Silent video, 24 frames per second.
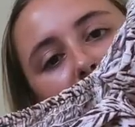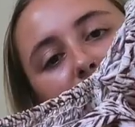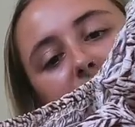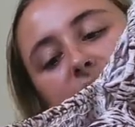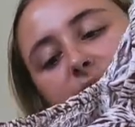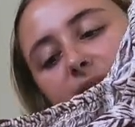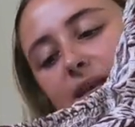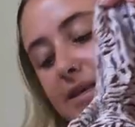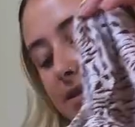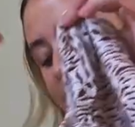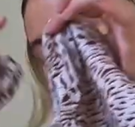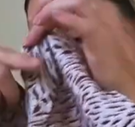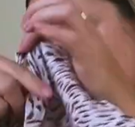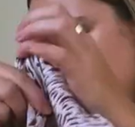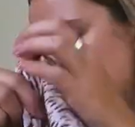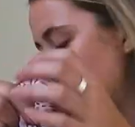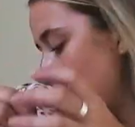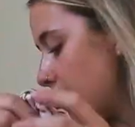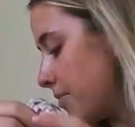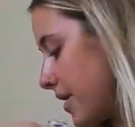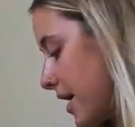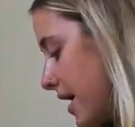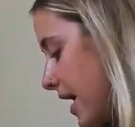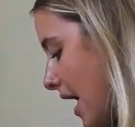this is another
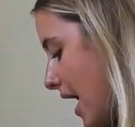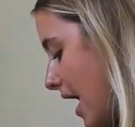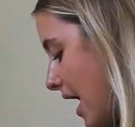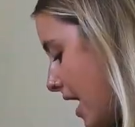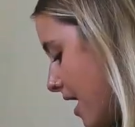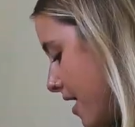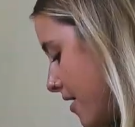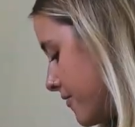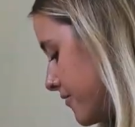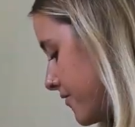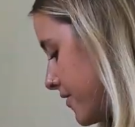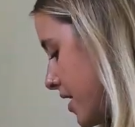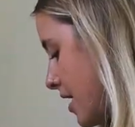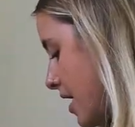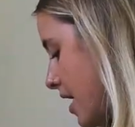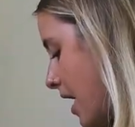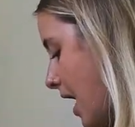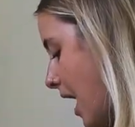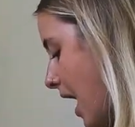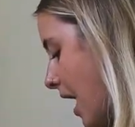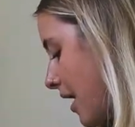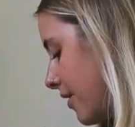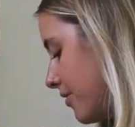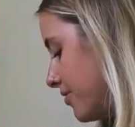top that I have.
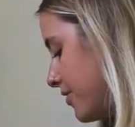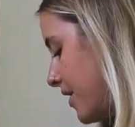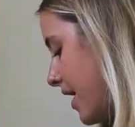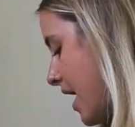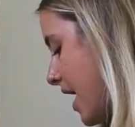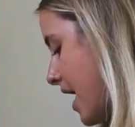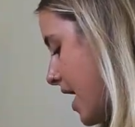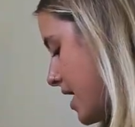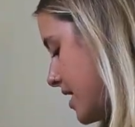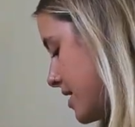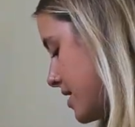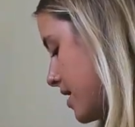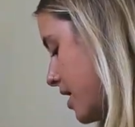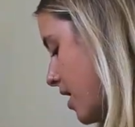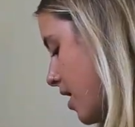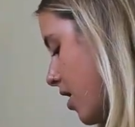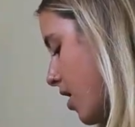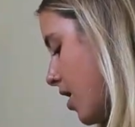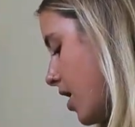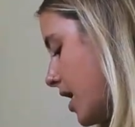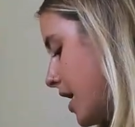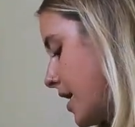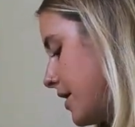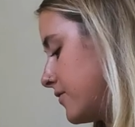And then
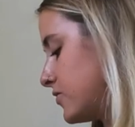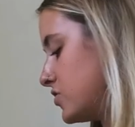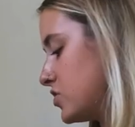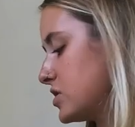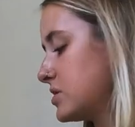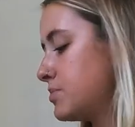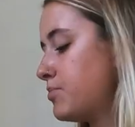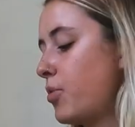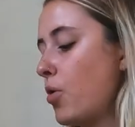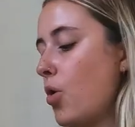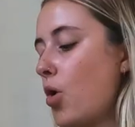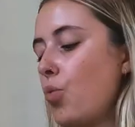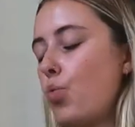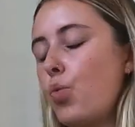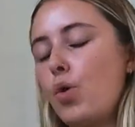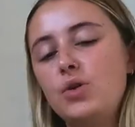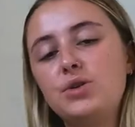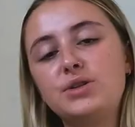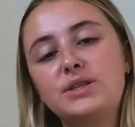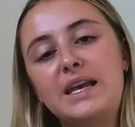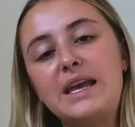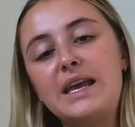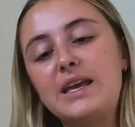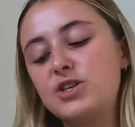I've just bought
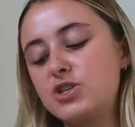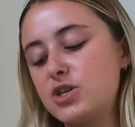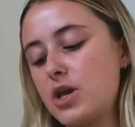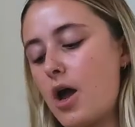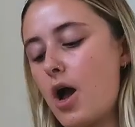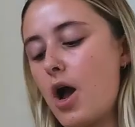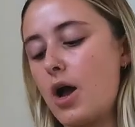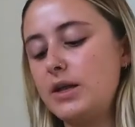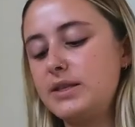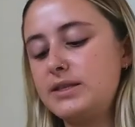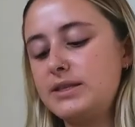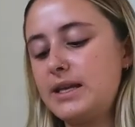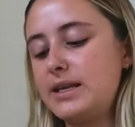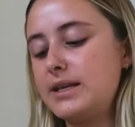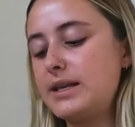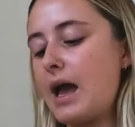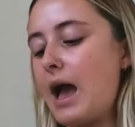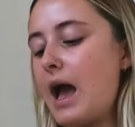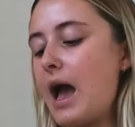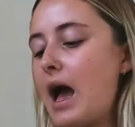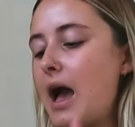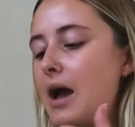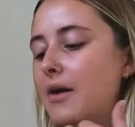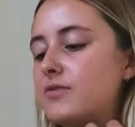one t-shirt. I did
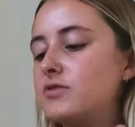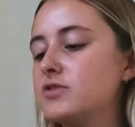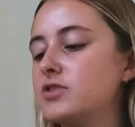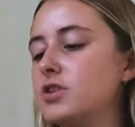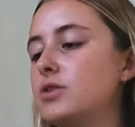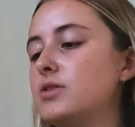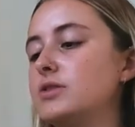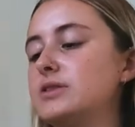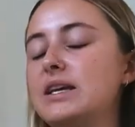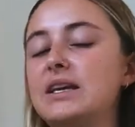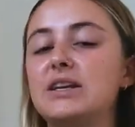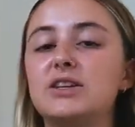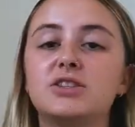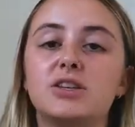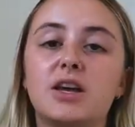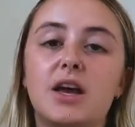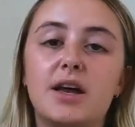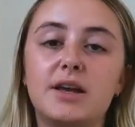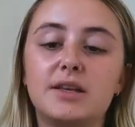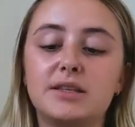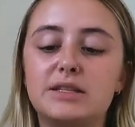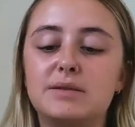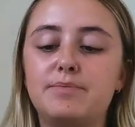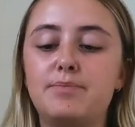have 2
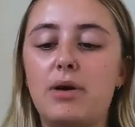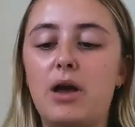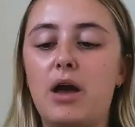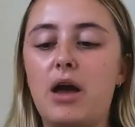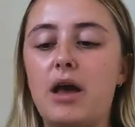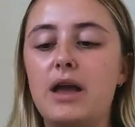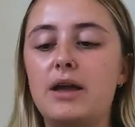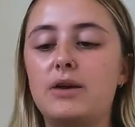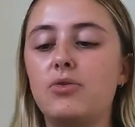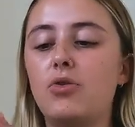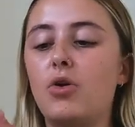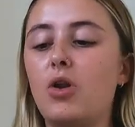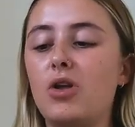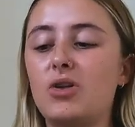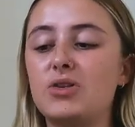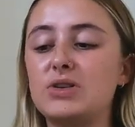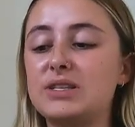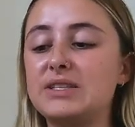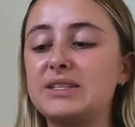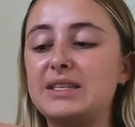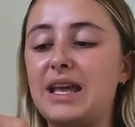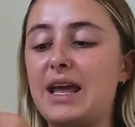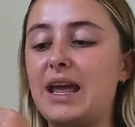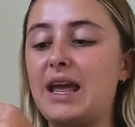t-shirts, but in all
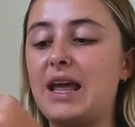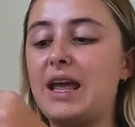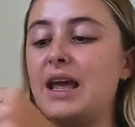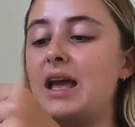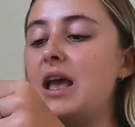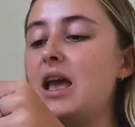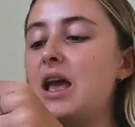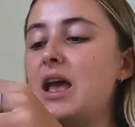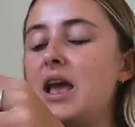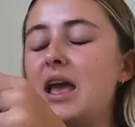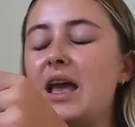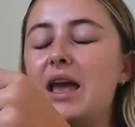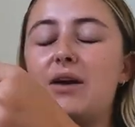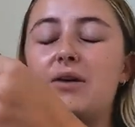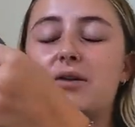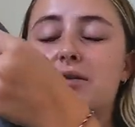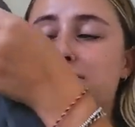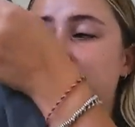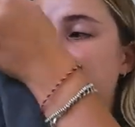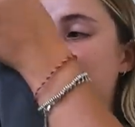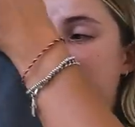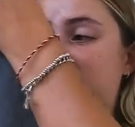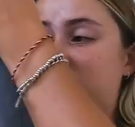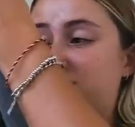honesty,
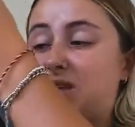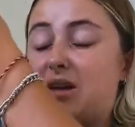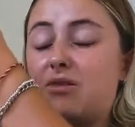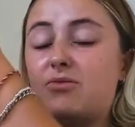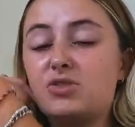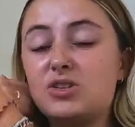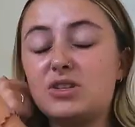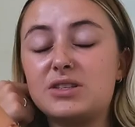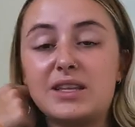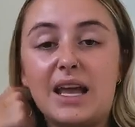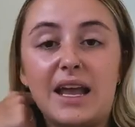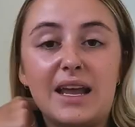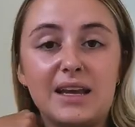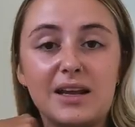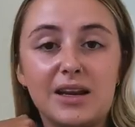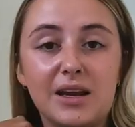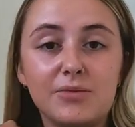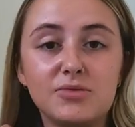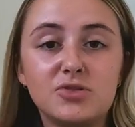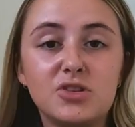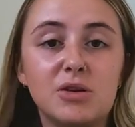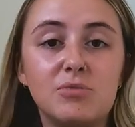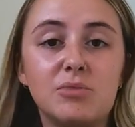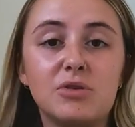they were just taking
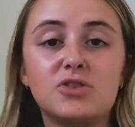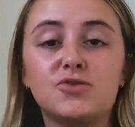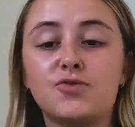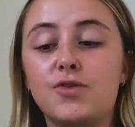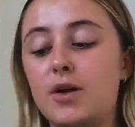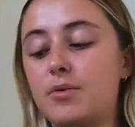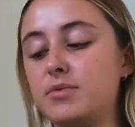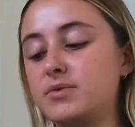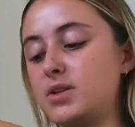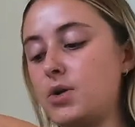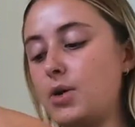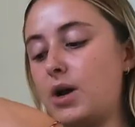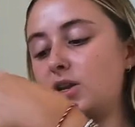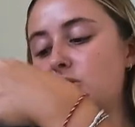up too much room, so